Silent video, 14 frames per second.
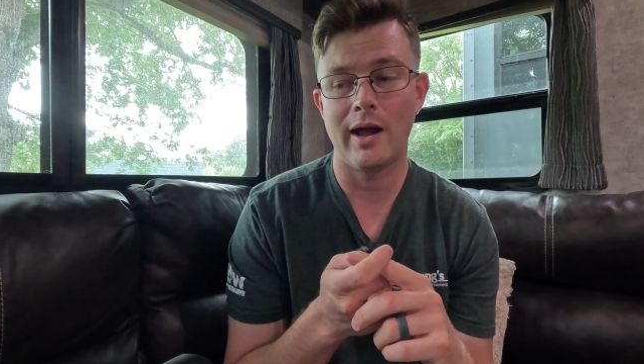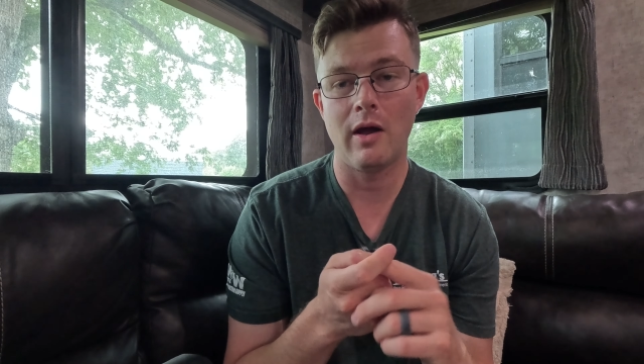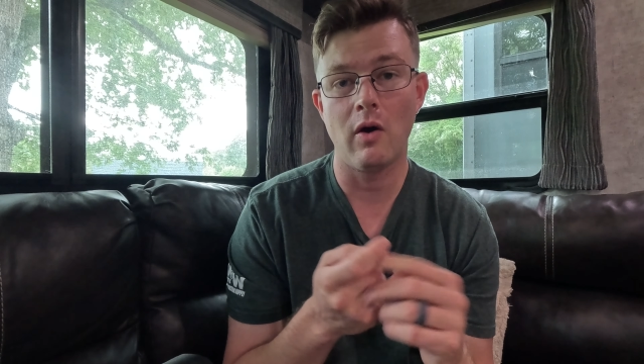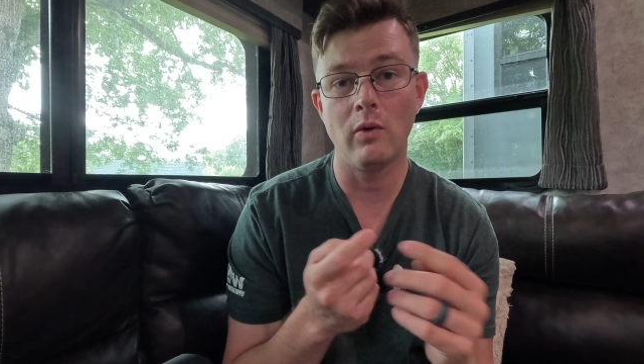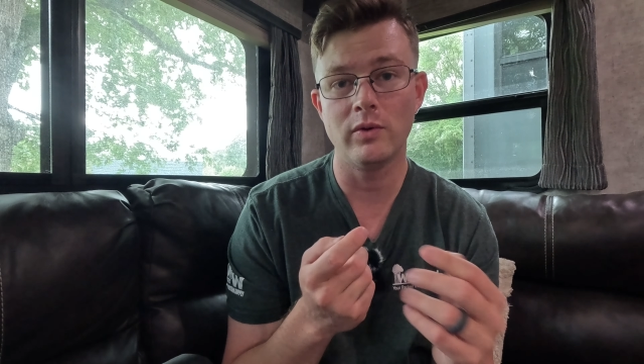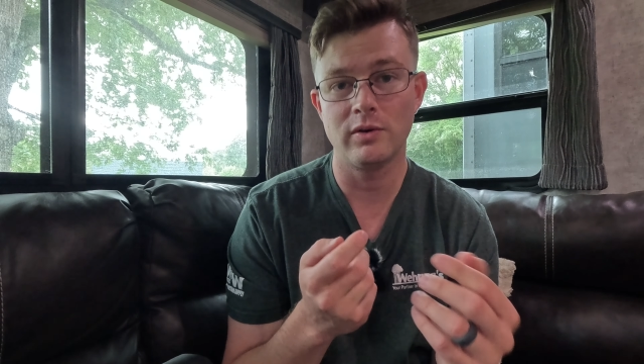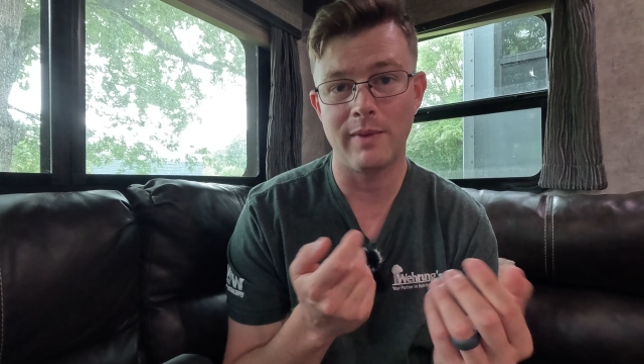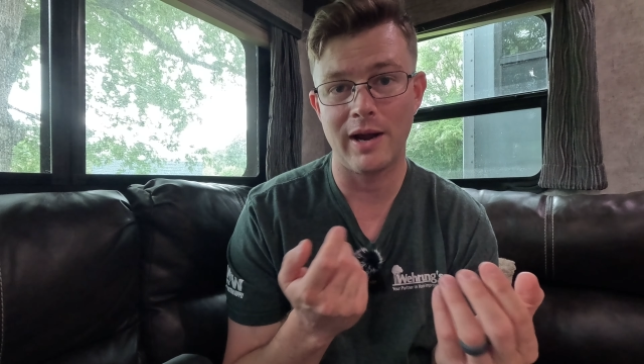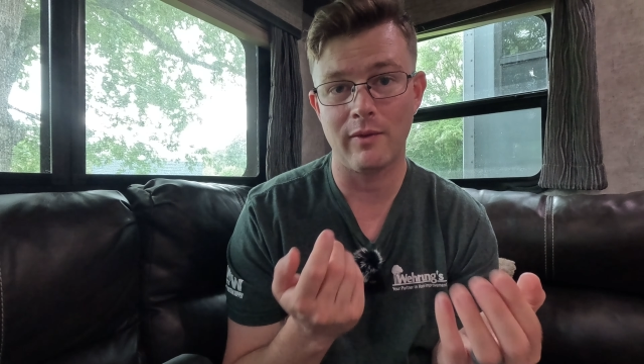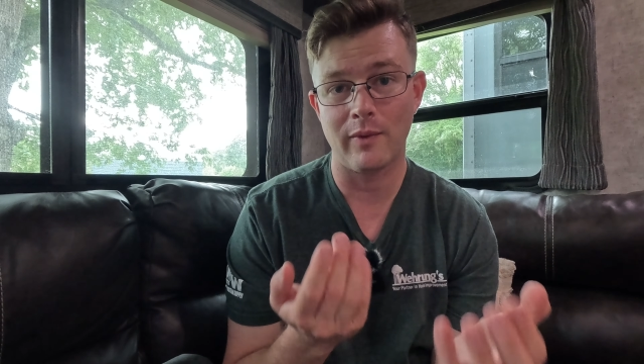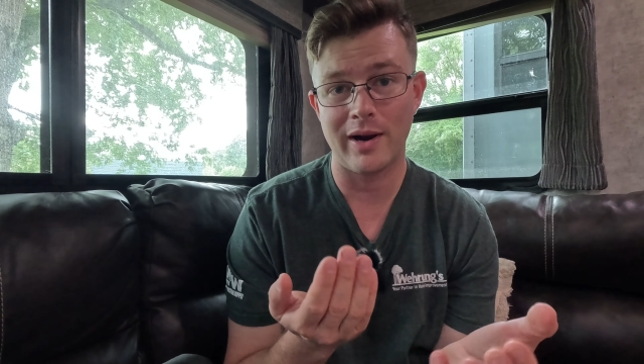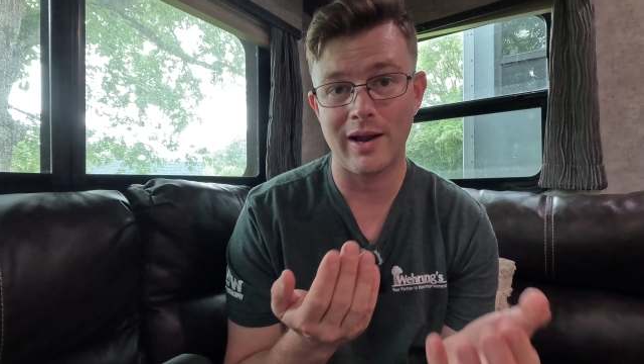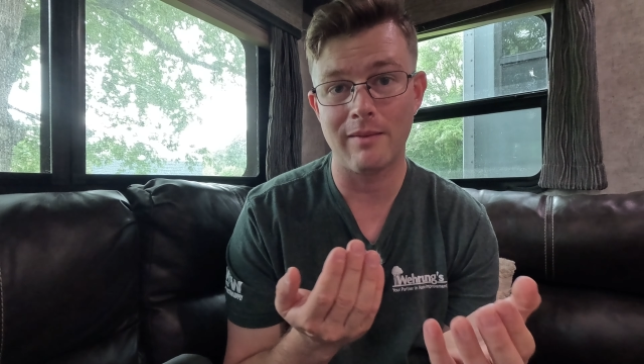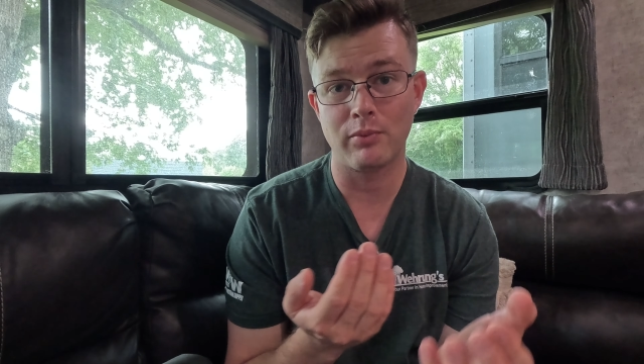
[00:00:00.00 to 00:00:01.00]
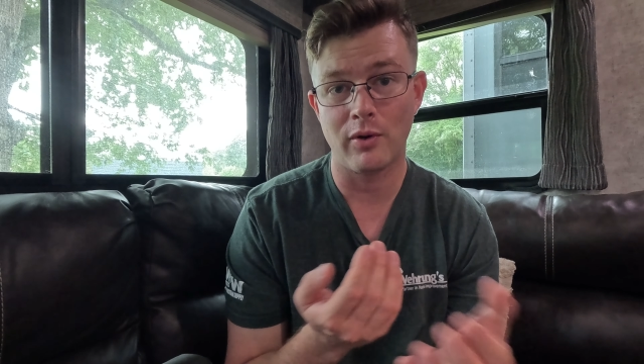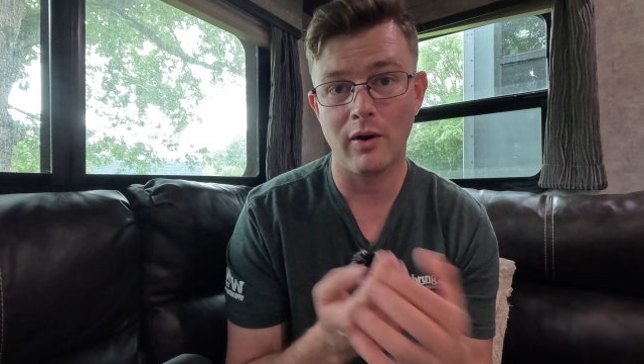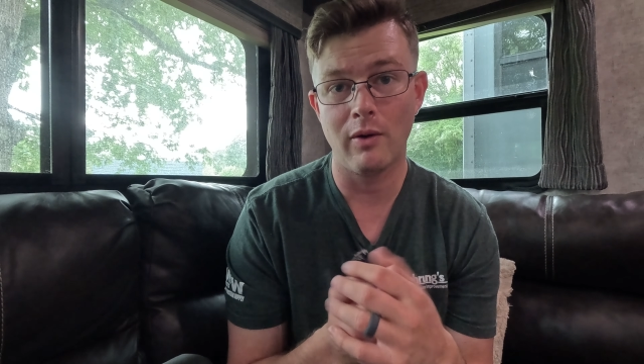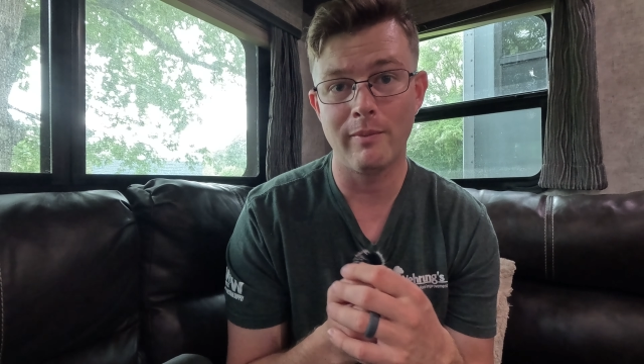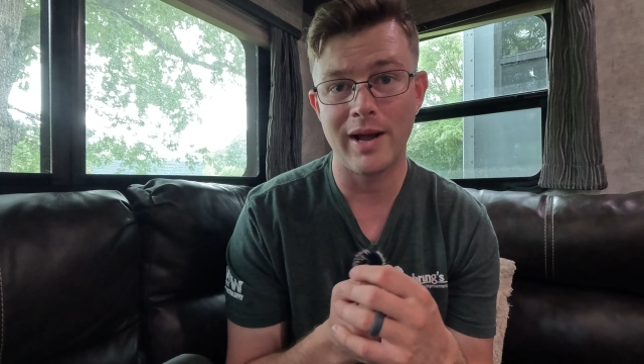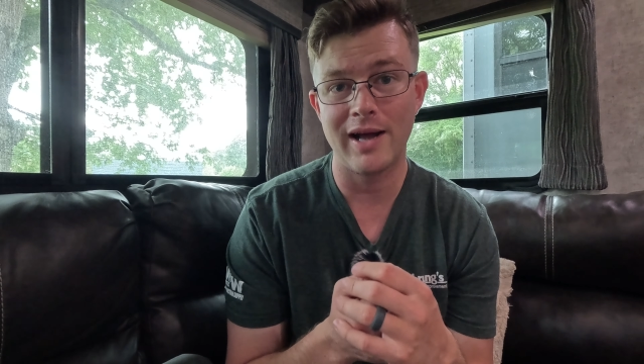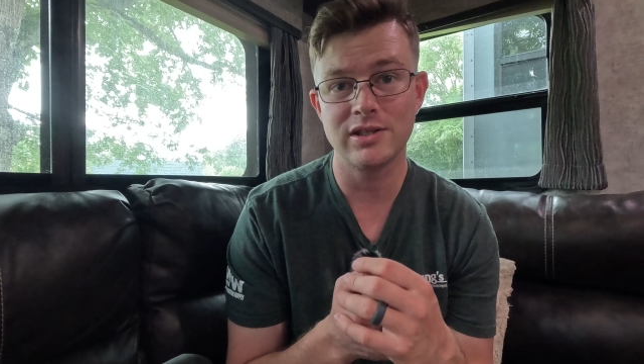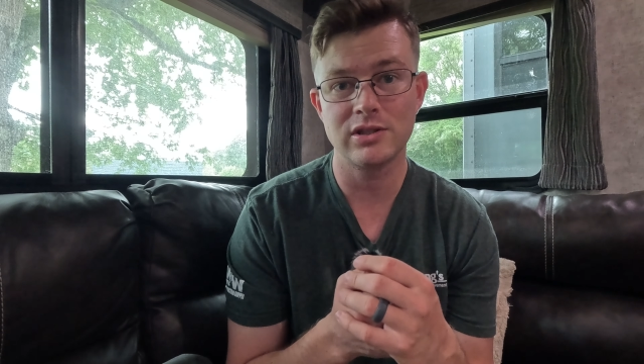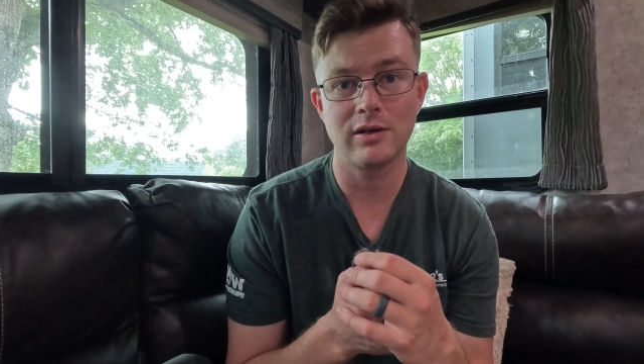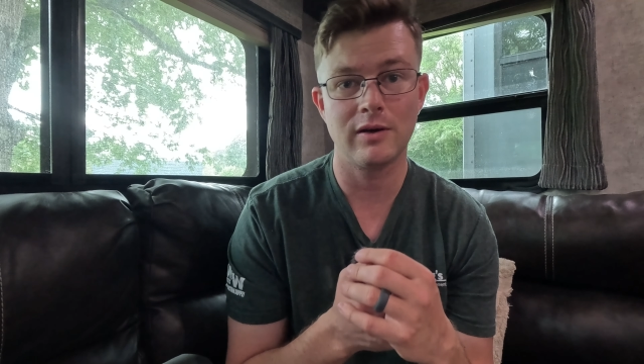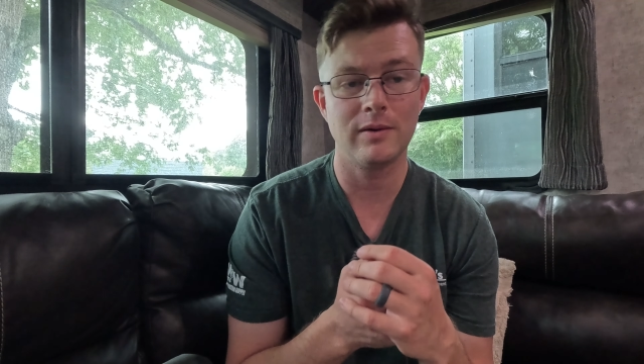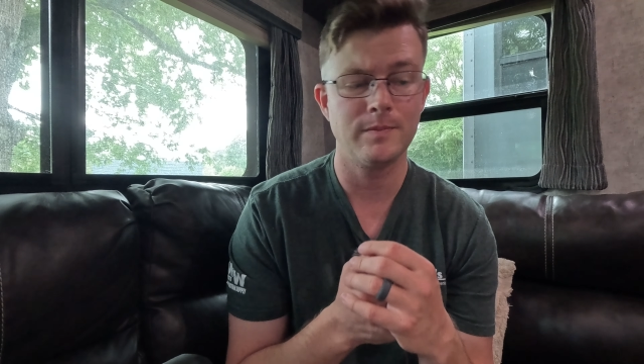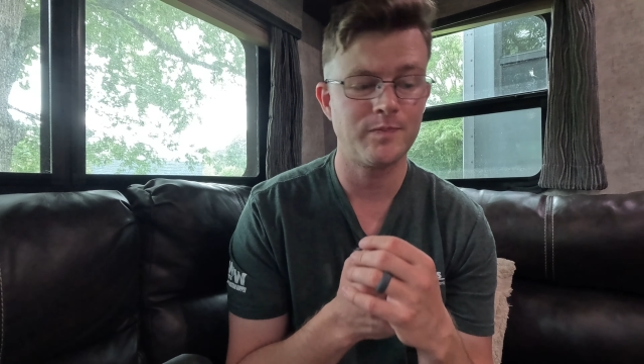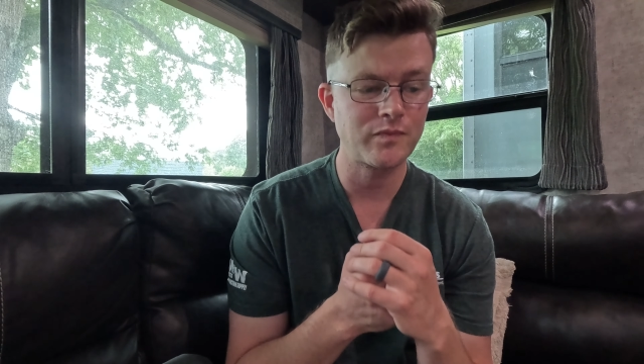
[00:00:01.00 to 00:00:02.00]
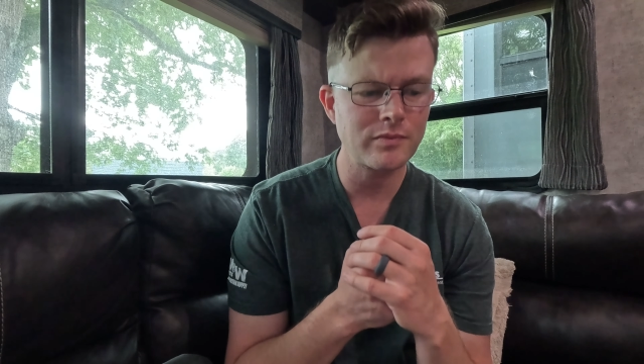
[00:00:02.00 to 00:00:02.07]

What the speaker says: I owned my Ram ProMaster,